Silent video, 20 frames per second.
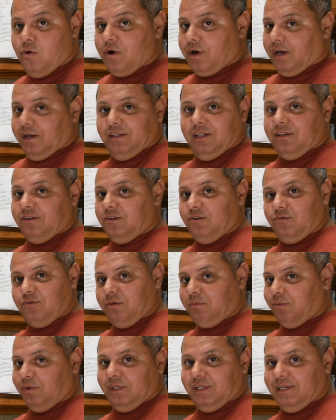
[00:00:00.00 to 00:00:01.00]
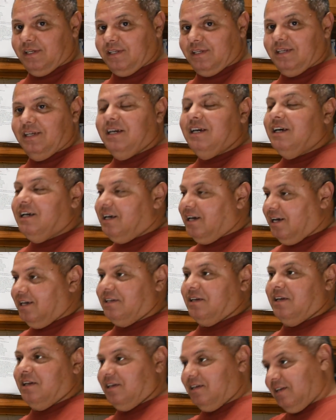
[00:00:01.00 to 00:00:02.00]
work, it doesn't trip with this.
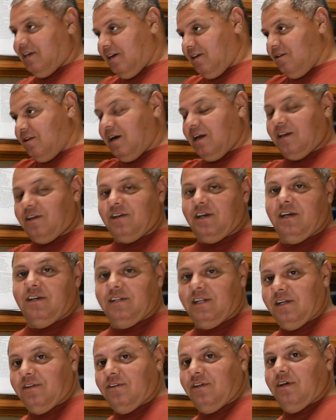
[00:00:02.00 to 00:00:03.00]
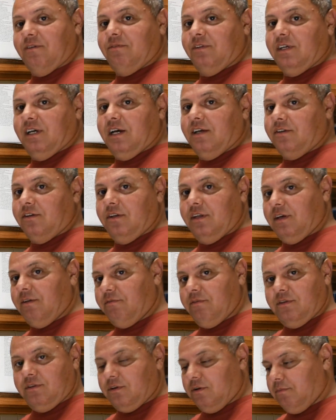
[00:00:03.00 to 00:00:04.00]
He's gonna say you got to change that GFCI. He's gonna
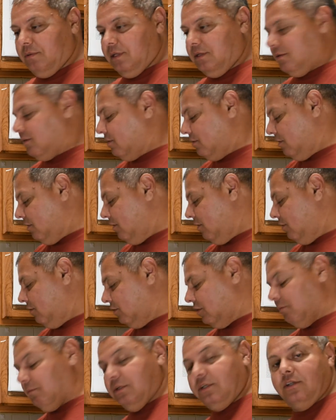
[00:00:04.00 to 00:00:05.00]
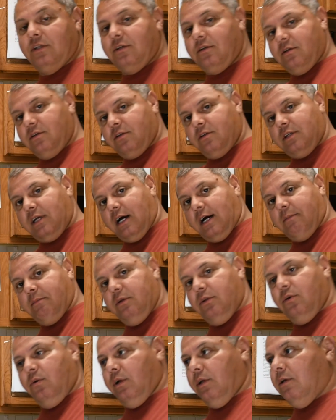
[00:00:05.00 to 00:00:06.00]
give you so many, so much time
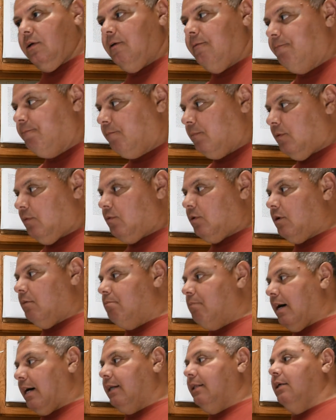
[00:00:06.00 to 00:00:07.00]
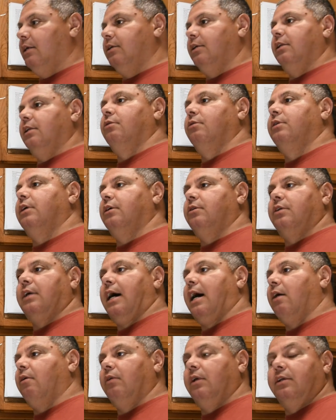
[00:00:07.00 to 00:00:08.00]
to do it. You can buy these test
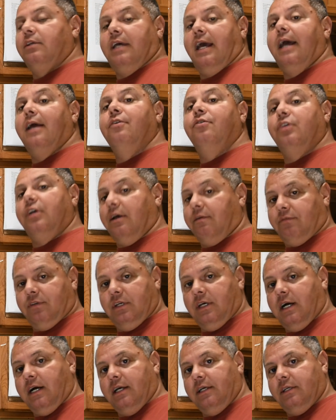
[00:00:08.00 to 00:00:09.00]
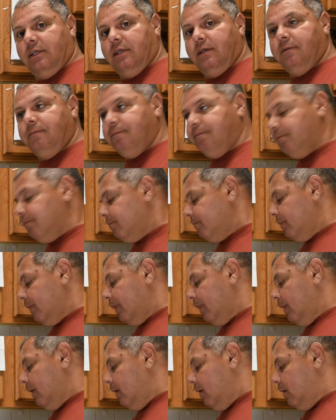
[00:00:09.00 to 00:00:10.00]
the outlets and GFCIs.
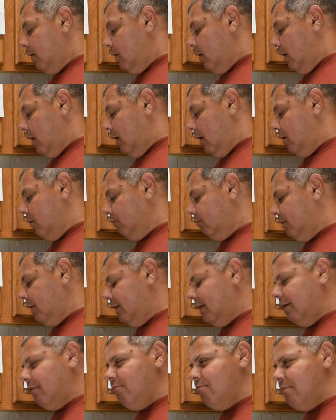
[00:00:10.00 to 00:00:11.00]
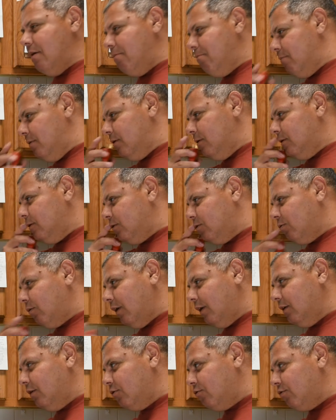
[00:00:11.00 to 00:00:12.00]
I don't think I remember
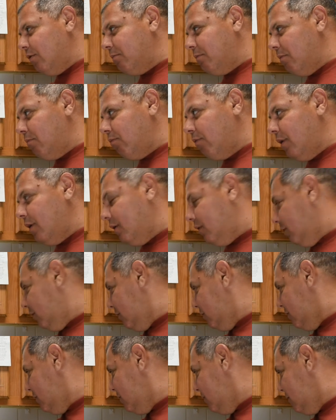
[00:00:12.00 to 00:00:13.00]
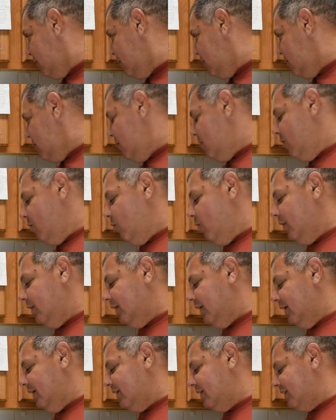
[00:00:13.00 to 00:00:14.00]
trying to trip a breaker with
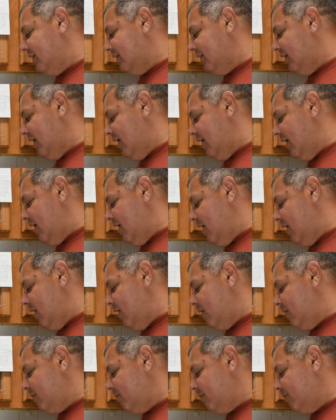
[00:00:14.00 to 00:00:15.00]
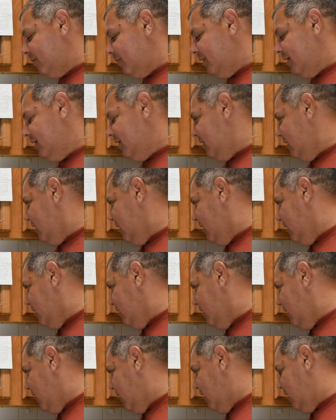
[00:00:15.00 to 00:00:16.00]
this uh, in
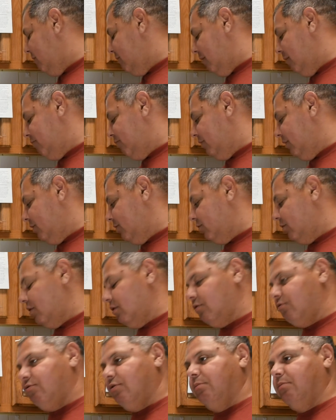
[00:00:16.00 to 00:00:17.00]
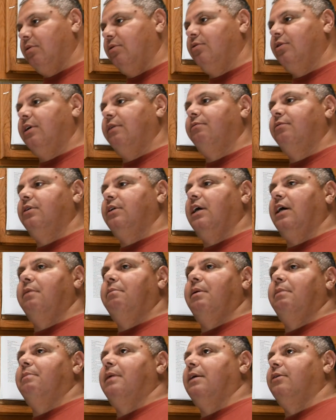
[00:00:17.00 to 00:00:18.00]
here. I, am pretty sure it will trip the GFCI,
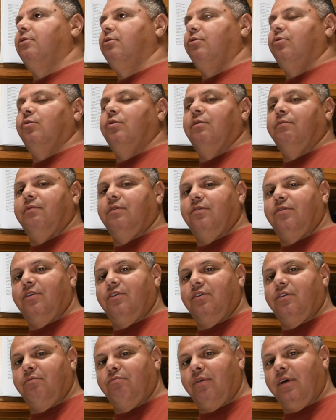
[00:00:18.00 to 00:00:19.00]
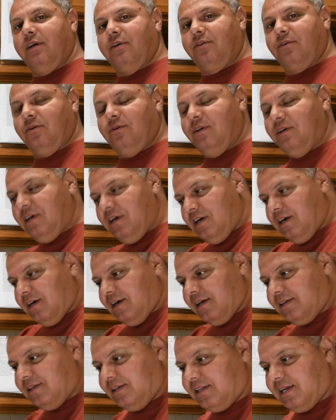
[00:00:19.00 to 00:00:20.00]
but I'm not so sure if it will test the breaker. So I
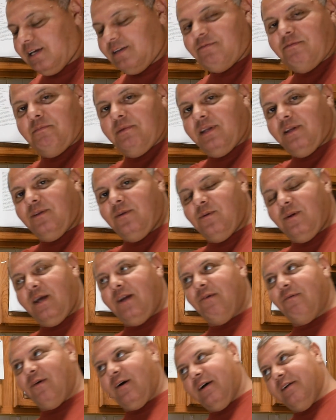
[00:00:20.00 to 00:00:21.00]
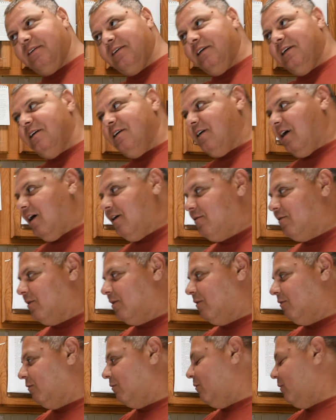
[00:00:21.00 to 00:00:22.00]
guess a test for me to do later on. I usually
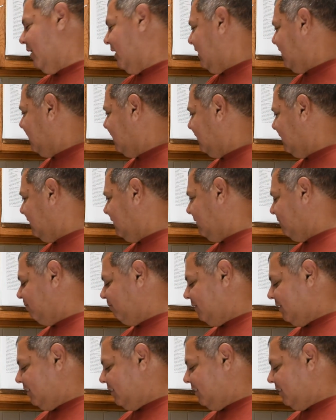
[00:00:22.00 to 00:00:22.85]
don't do that. Uh,